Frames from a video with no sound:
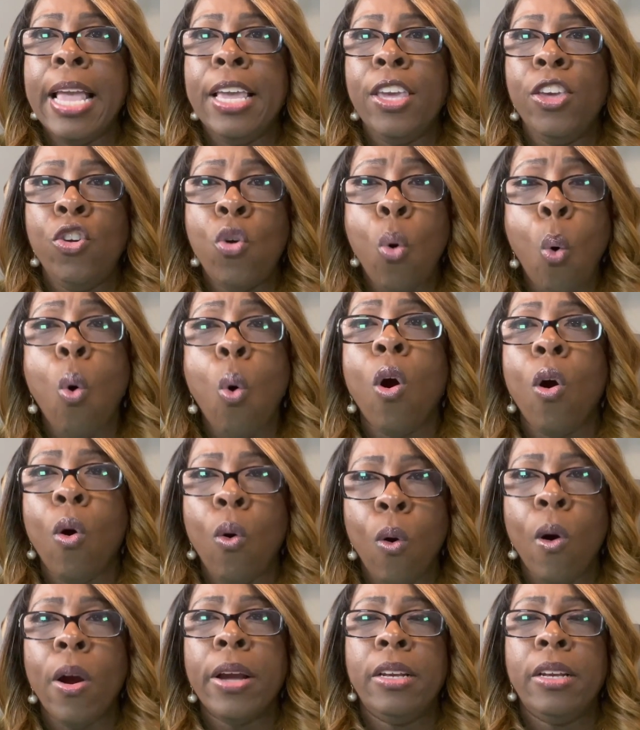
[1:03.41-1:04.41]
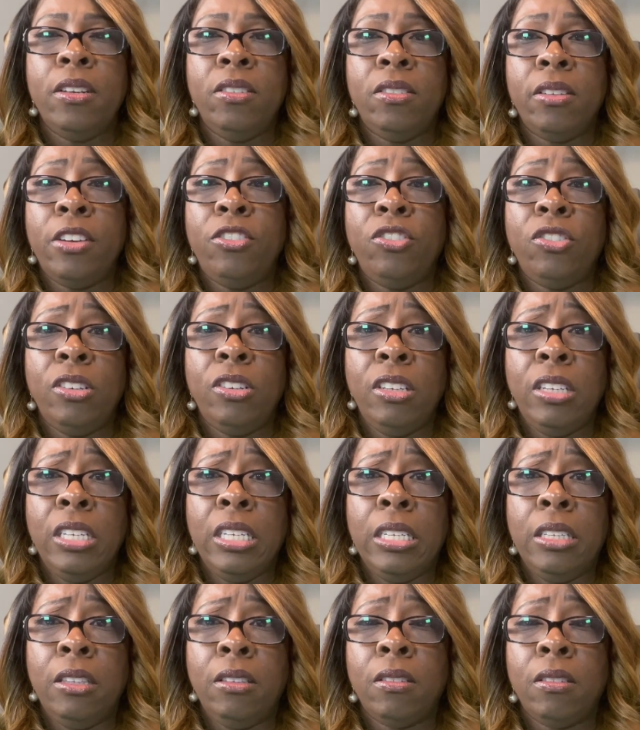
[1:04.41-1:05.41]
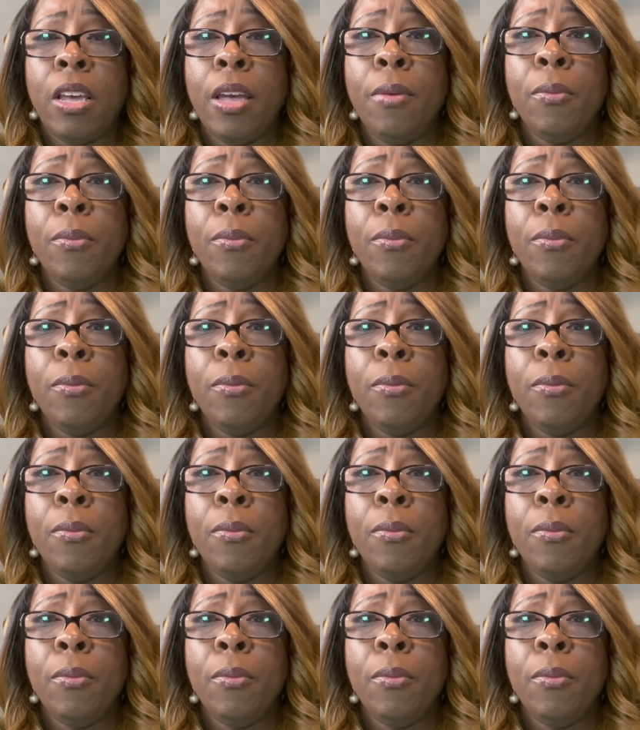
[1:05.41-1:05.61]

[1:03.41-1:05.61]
your organization needs.